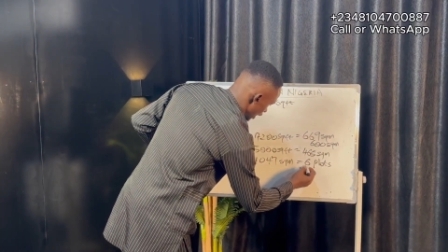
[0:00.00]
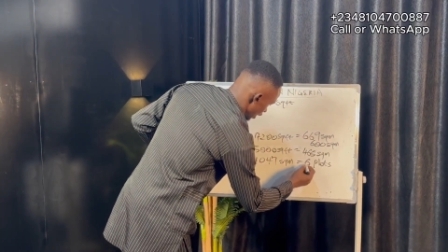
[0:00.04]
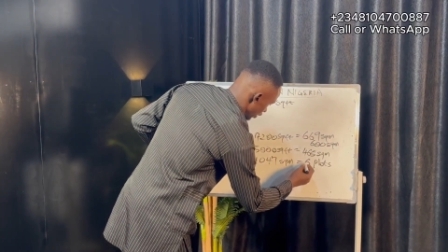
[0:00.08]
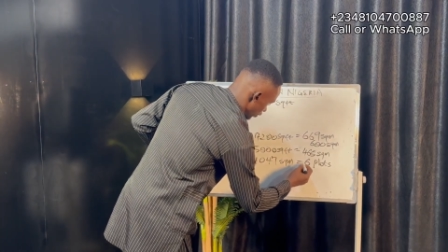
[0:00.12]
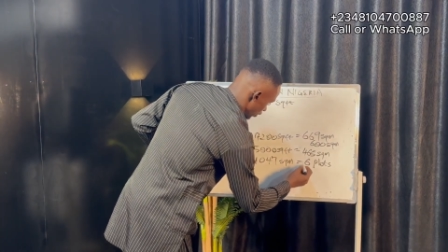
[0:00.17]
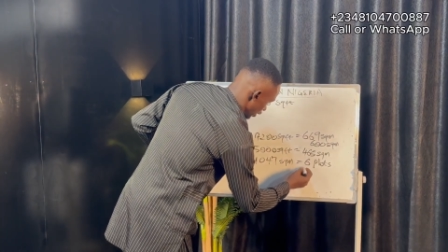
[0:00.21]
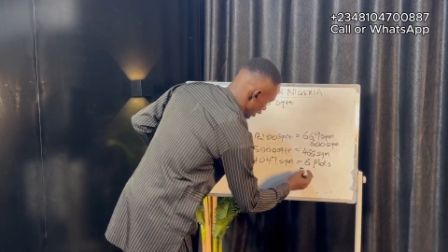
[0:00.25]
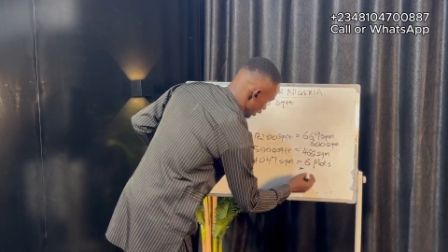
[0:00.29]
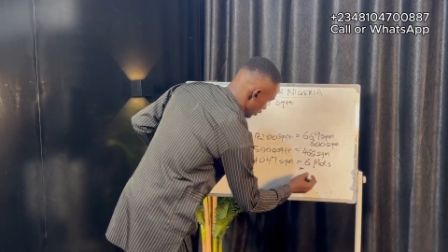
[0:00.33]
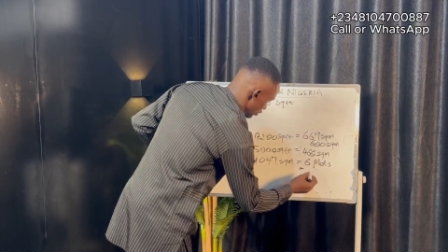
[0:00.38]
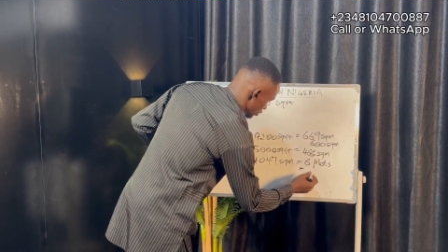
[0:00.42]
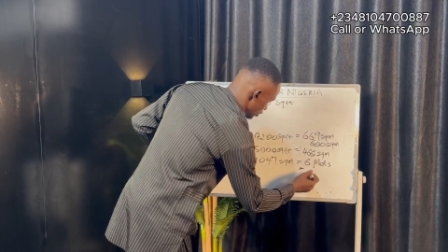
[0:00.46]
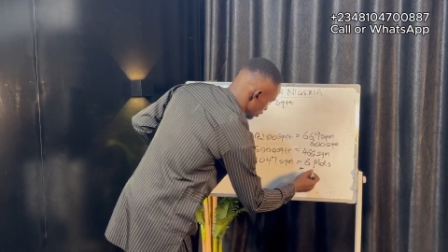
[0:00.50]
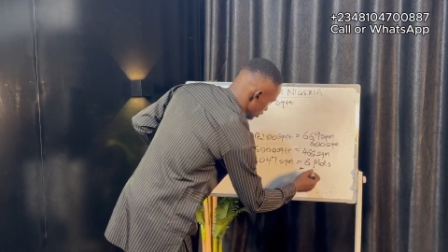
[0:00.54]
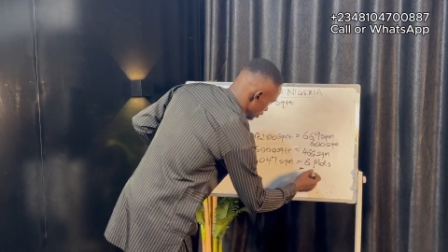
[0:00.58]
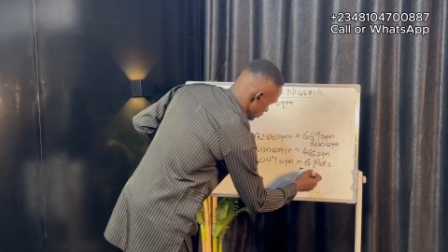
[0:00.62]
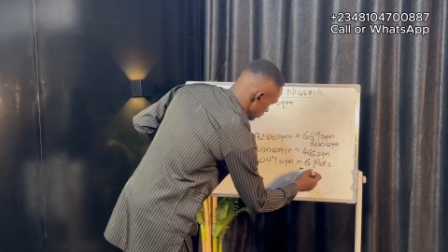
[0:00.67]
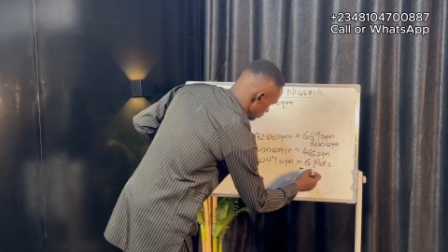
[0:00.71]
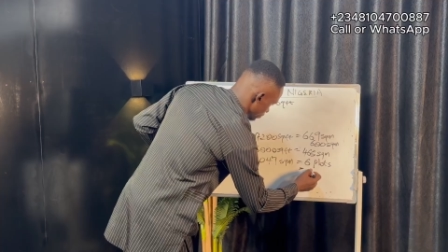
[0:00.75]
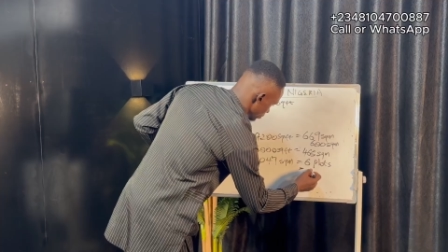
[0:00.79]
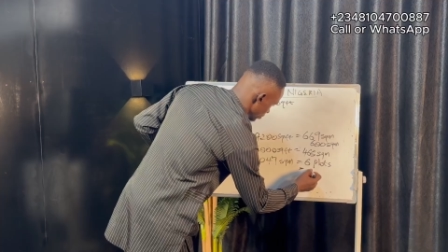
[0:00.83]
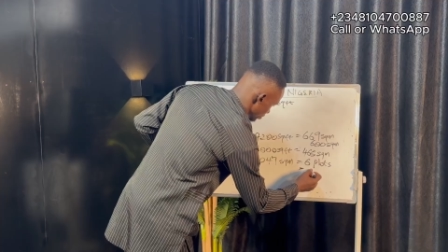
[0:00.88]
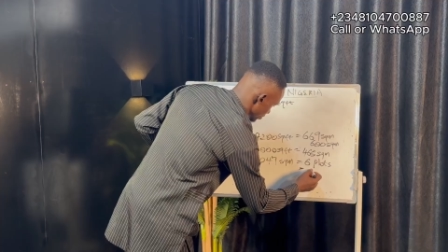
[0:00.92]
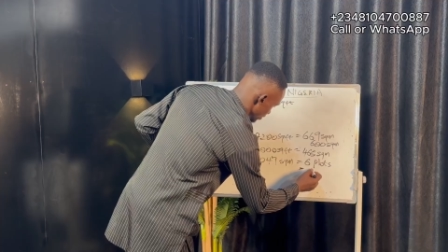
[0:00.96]
around
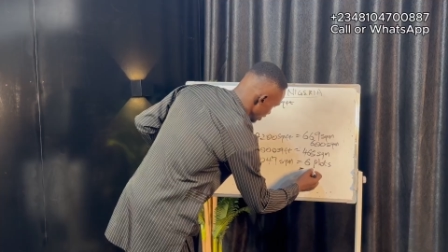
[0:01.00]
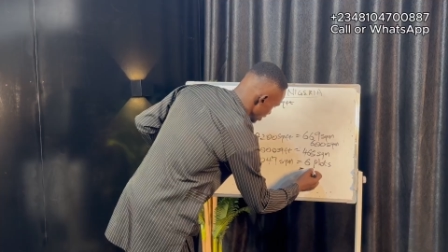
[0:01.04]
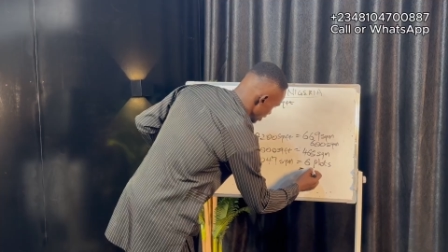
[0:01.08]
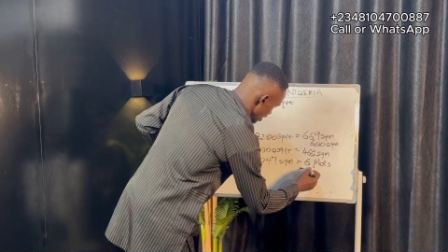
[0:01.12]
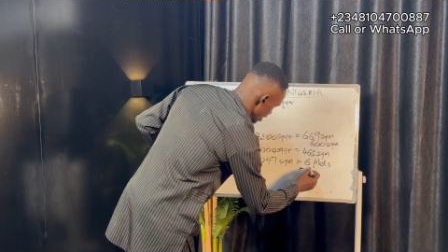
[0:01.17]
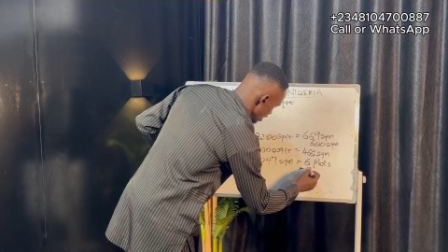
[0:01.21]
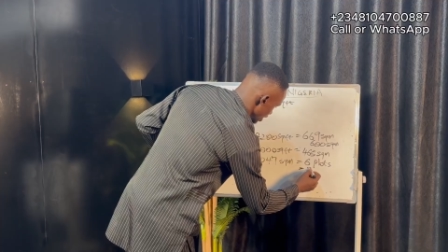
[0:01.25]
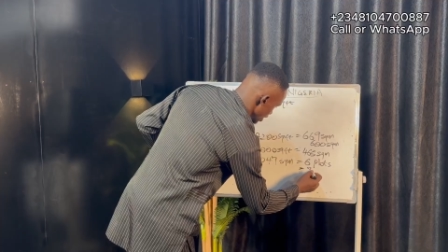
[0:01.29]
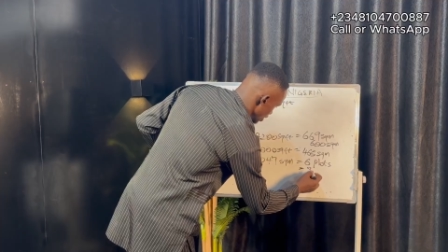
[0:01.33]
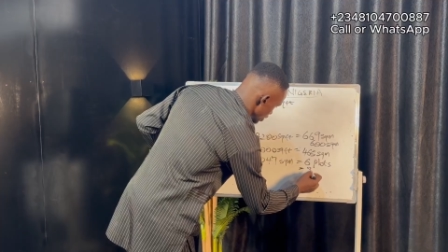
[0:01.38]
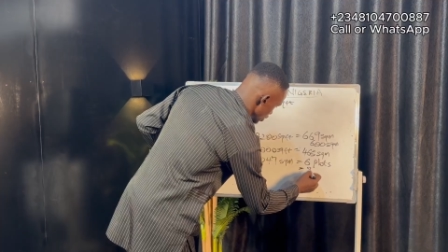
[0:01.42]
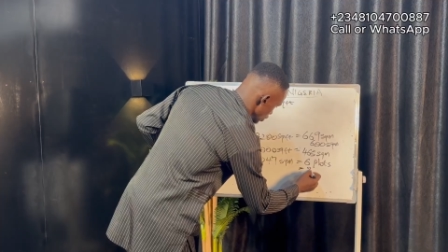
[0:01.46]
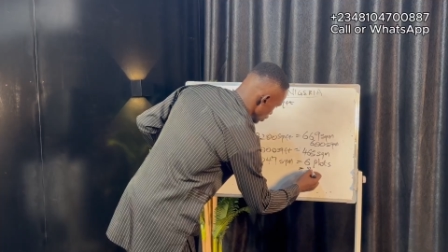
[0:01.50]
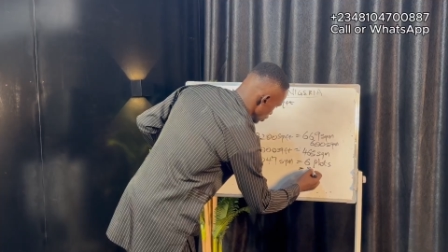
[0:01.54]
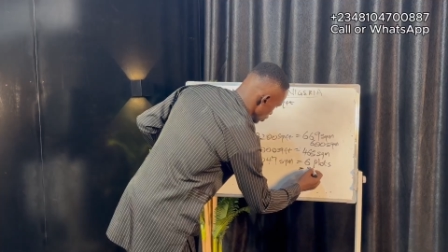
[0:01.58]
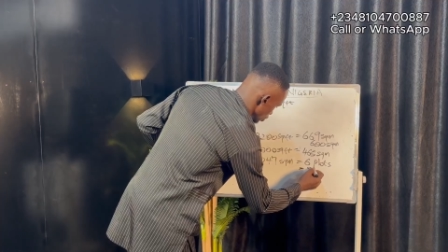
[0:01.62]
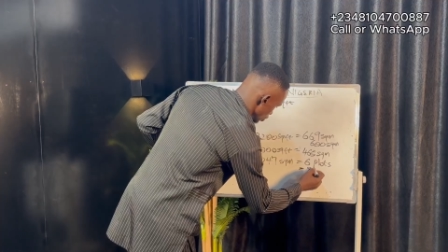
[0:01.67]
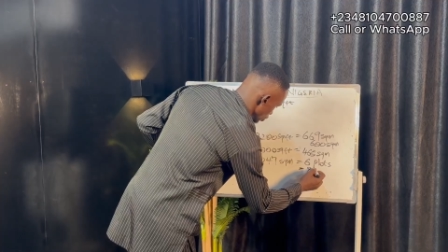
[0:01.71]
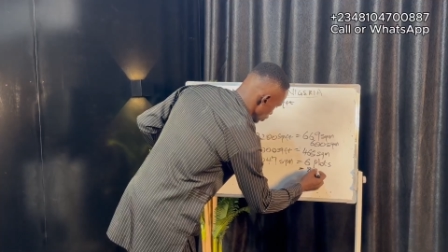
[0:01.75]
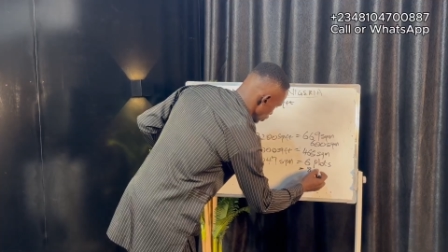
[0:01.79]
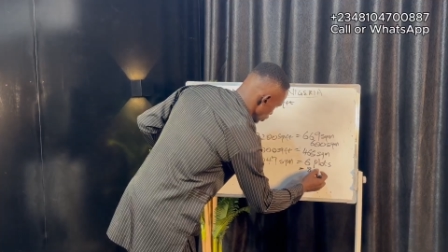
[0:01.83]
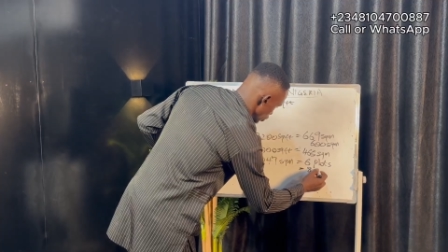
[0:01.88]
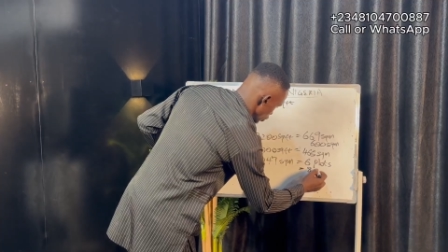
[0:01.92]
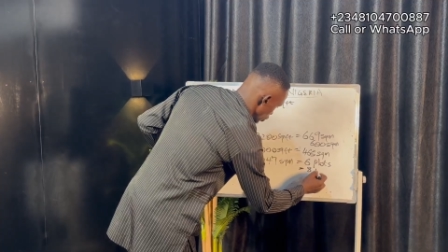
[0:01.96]
8
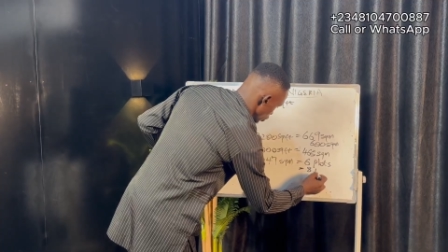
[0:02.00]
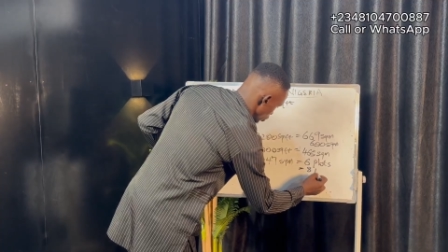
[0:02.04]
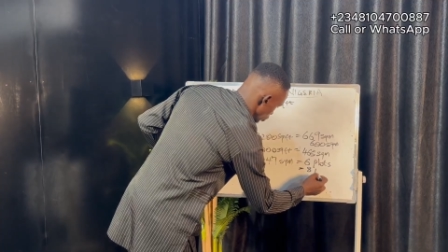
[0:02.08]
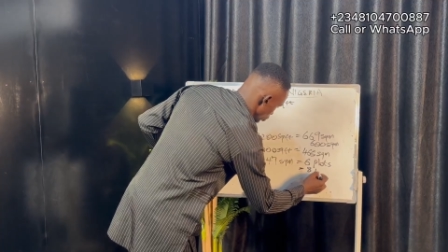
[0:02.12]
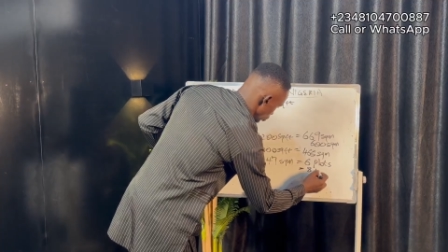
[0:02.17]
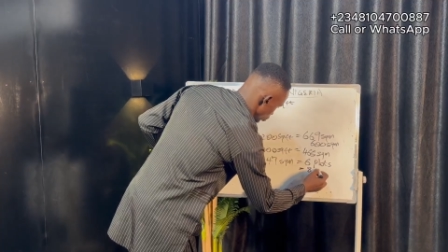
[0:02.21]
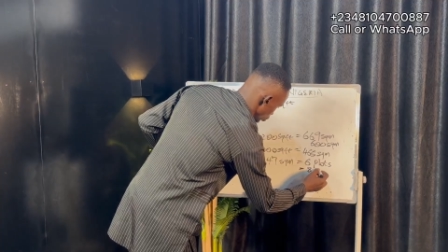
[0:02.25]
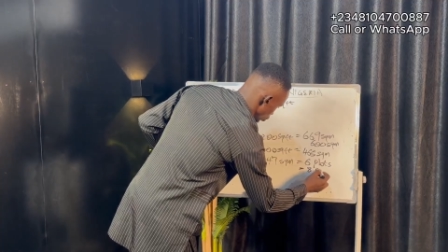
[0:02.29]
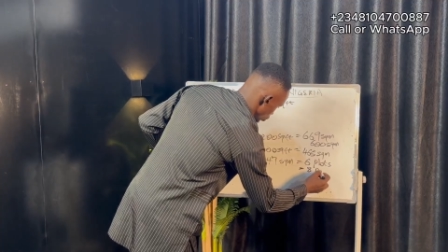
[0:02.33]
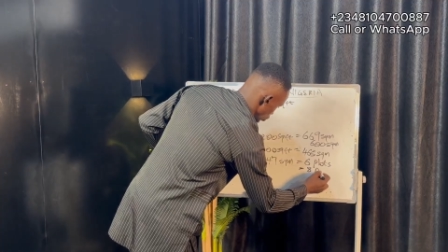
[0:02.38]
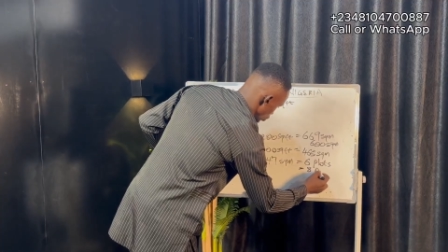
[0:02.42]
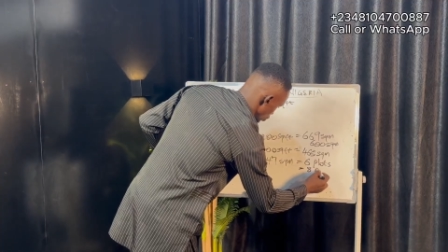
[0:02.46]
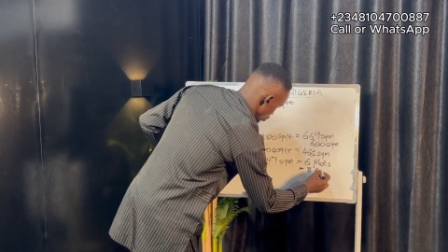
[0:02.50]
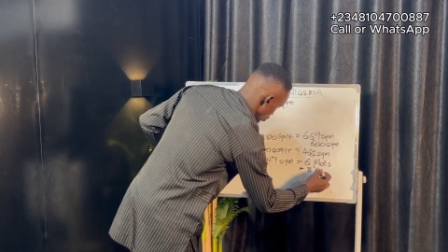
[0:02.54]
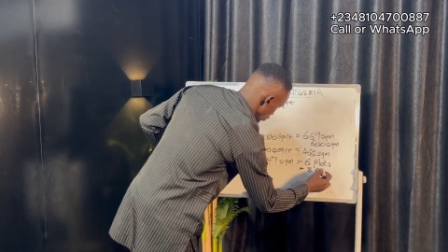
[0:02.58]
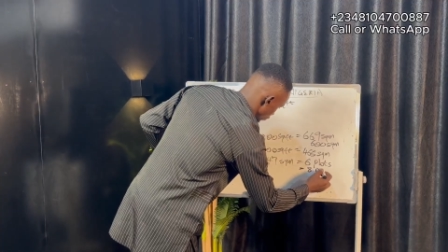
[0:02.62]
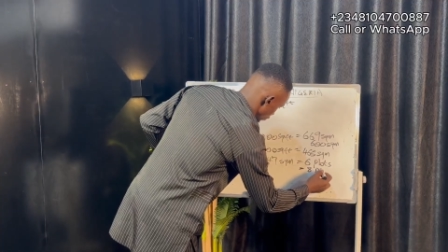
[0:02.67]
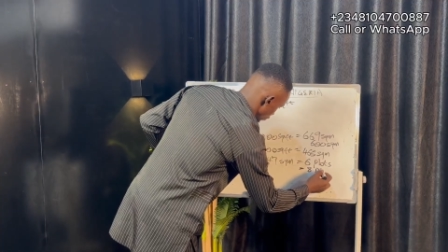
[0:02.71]
plots